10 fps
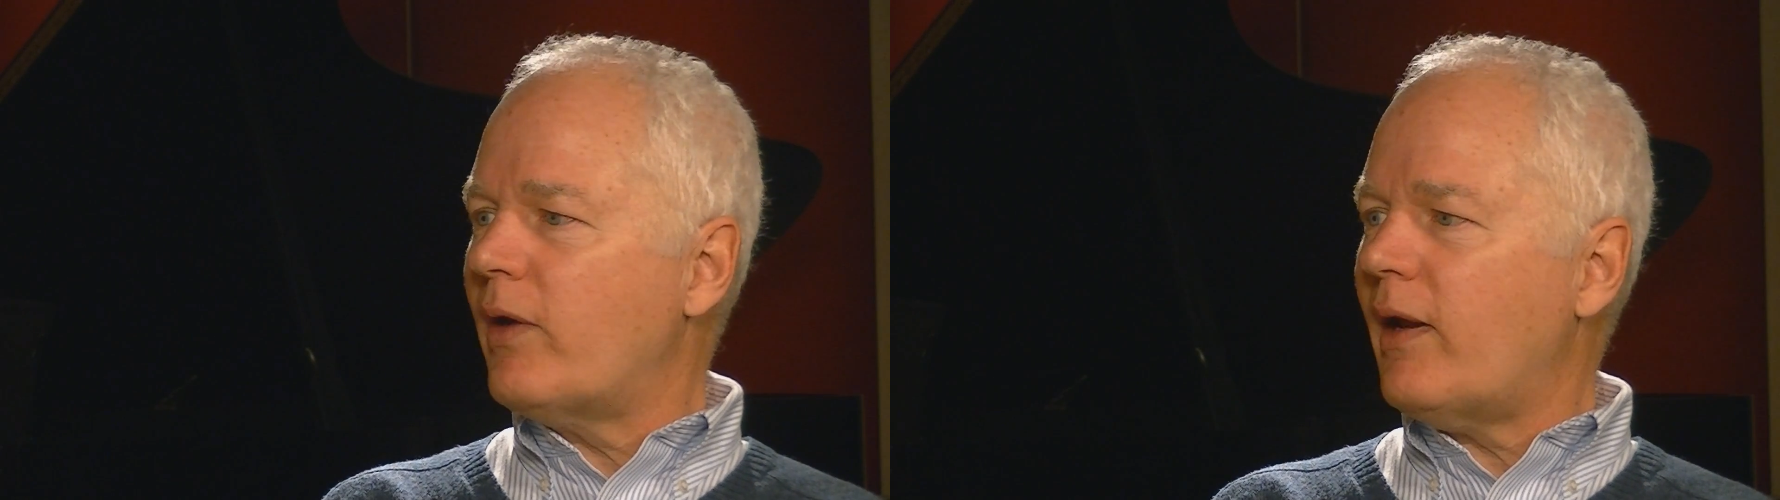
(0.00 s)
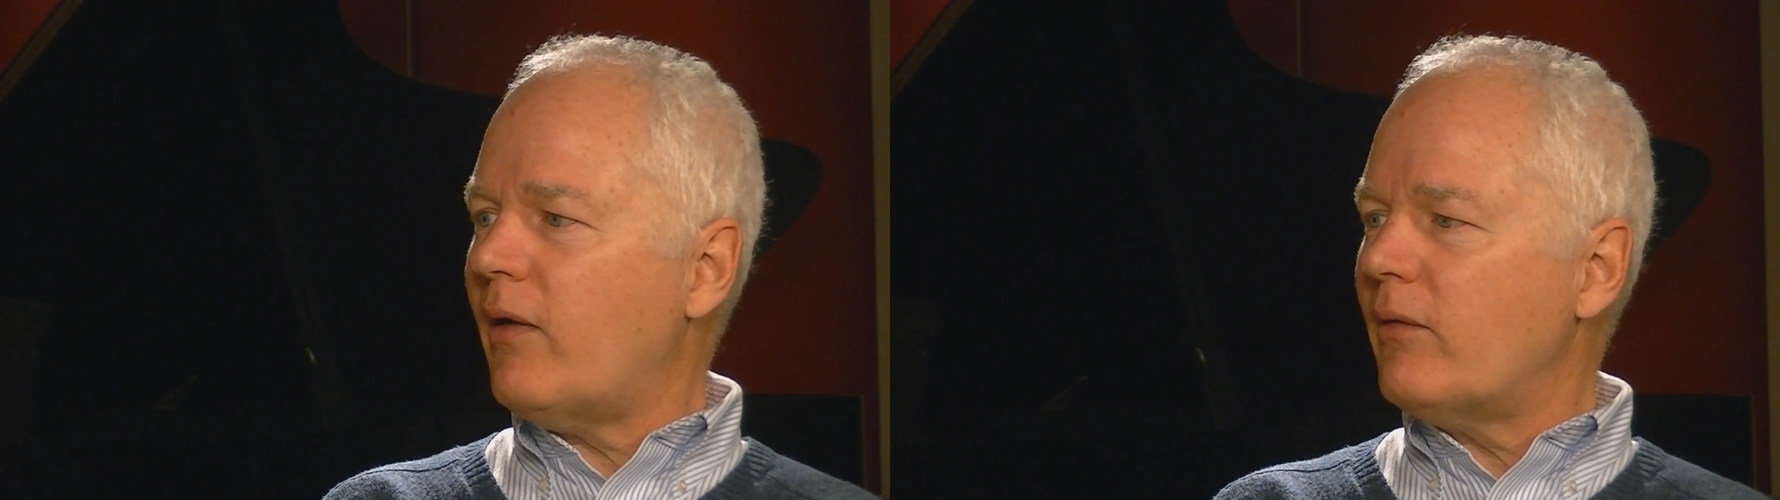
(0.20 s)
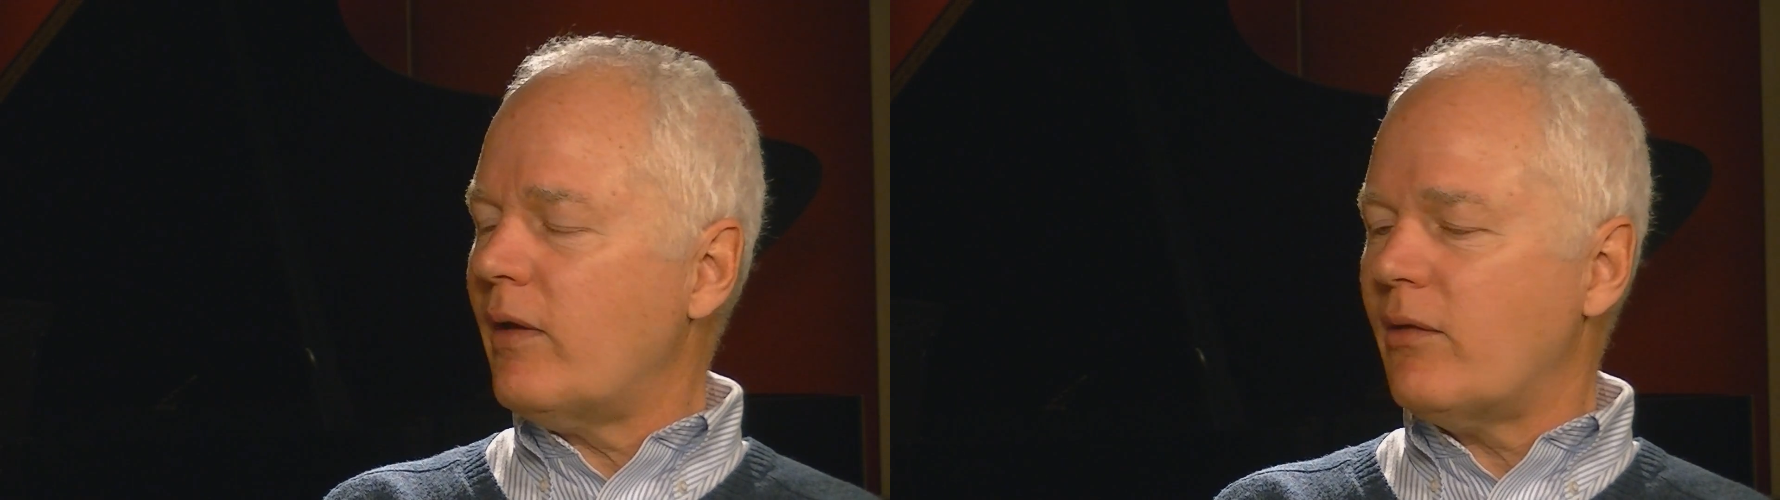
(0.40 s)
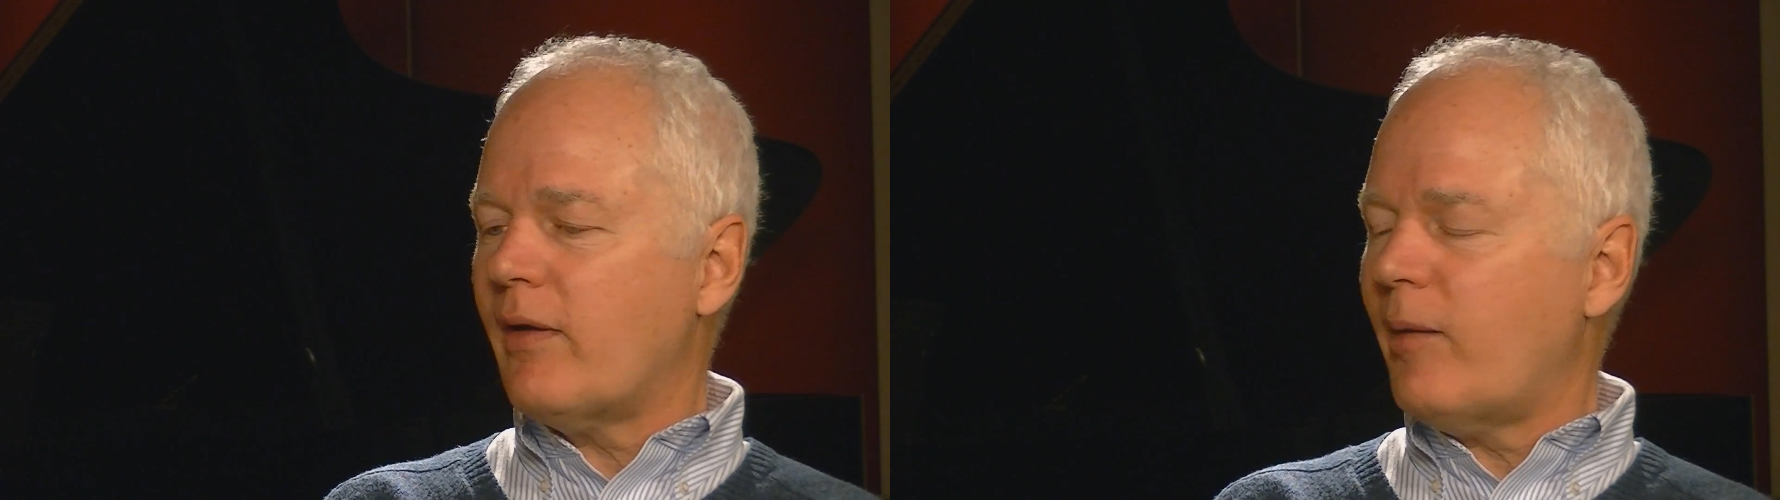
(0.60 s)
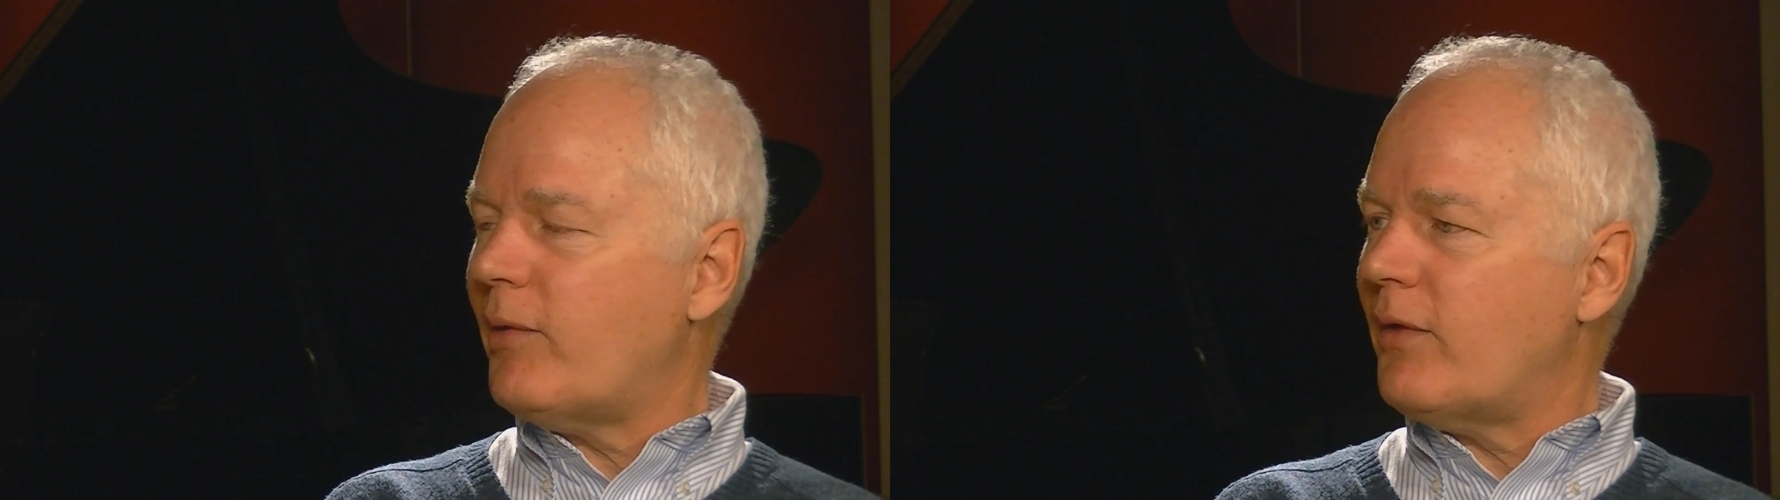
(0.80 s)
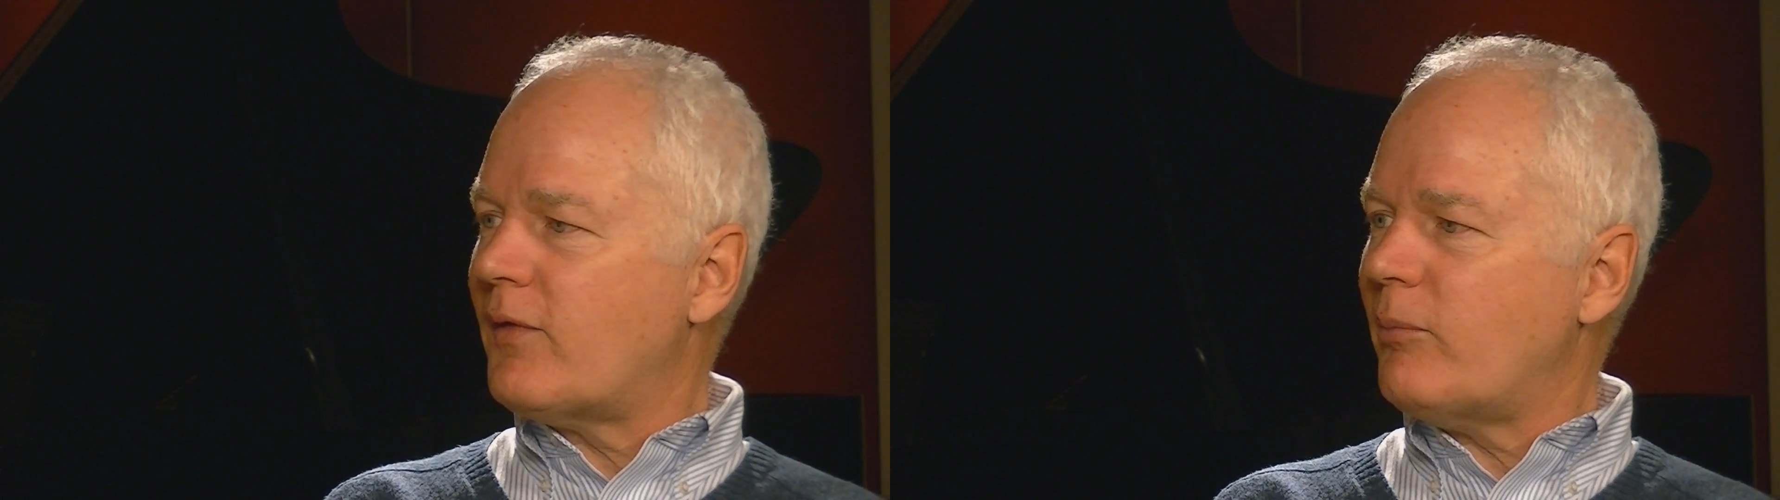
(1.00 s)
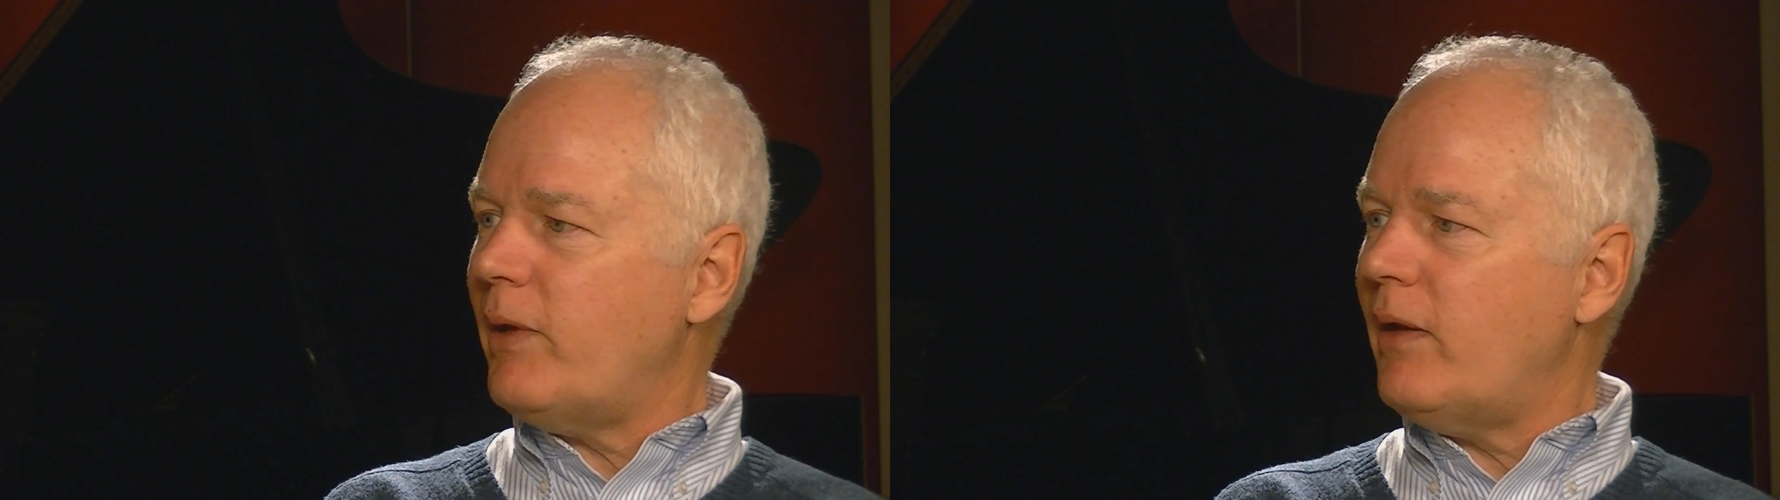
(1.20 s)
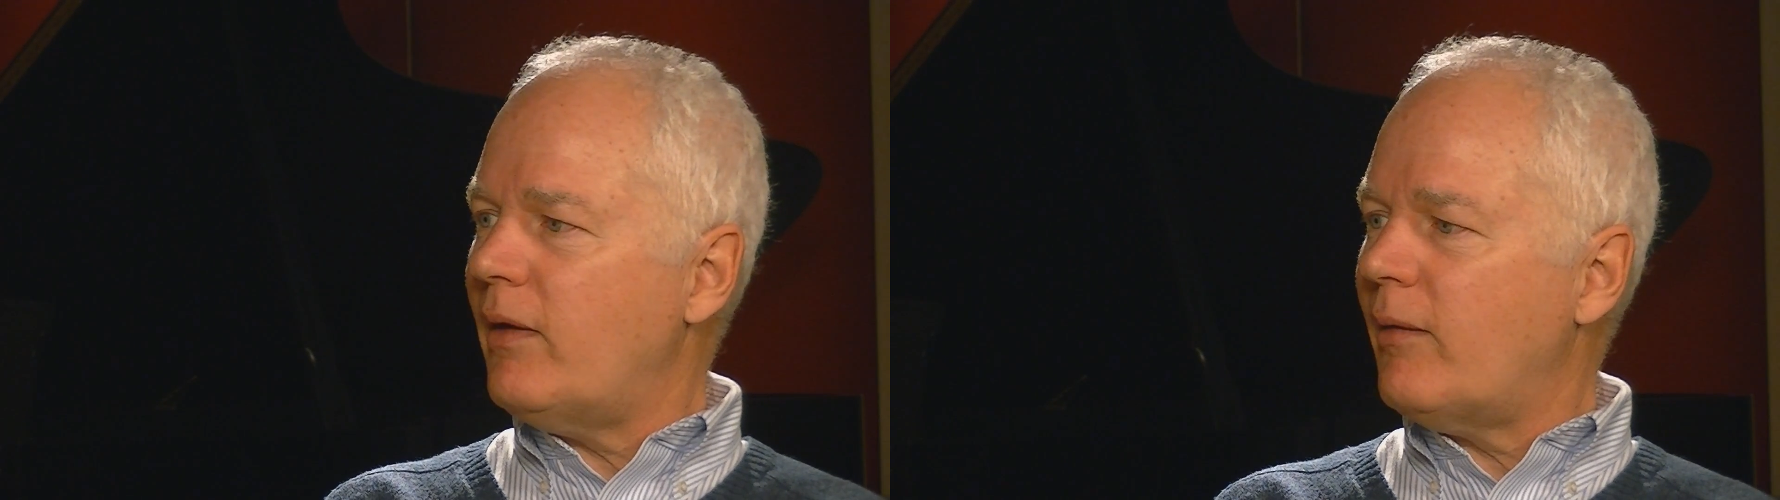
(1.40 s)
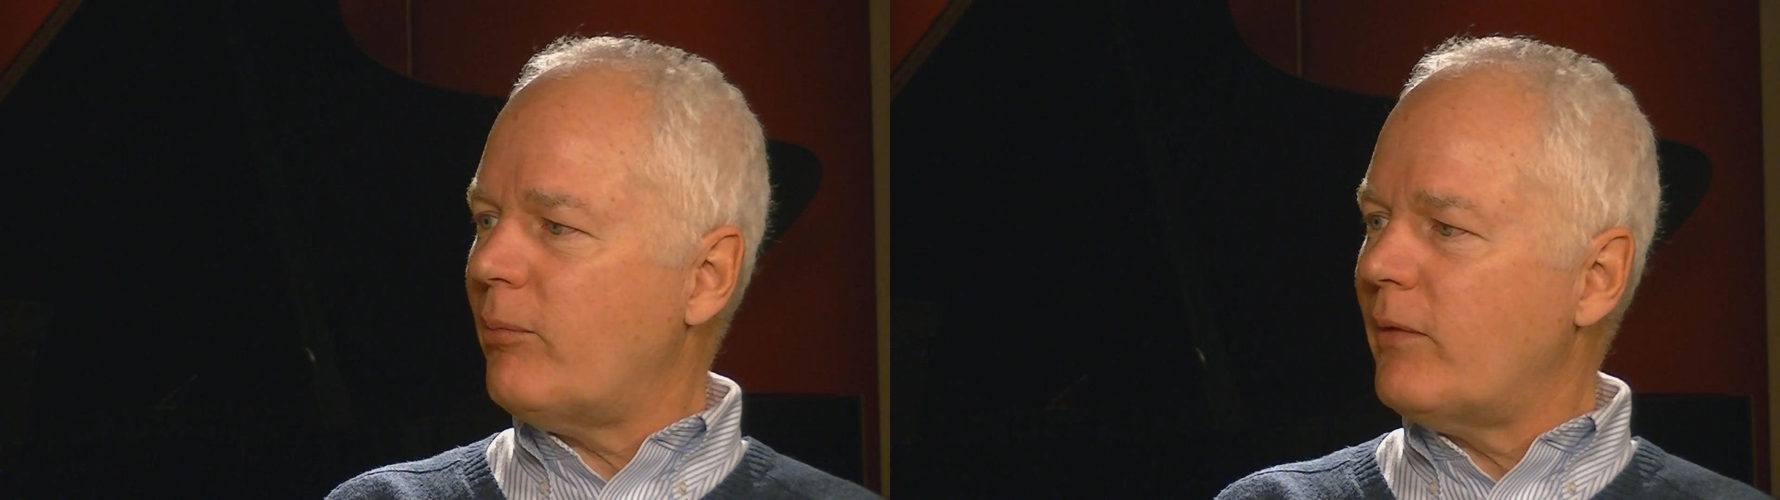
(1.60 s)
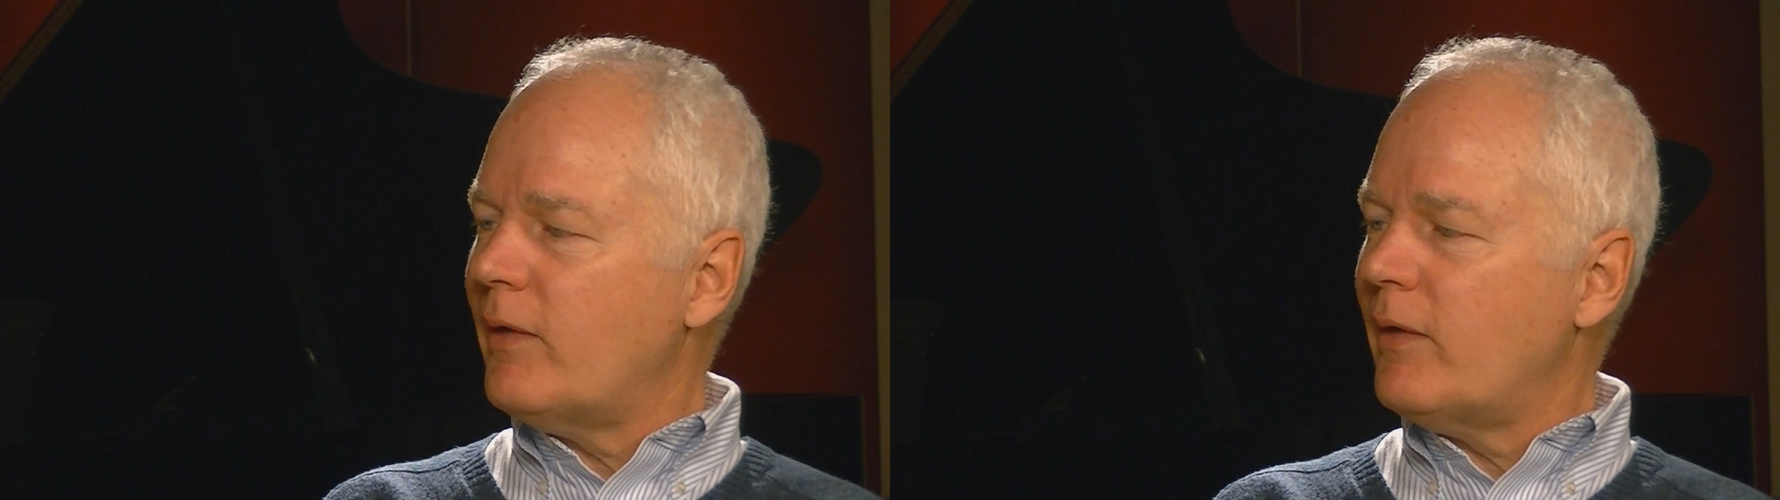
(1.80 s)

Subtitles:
down and time can speed up,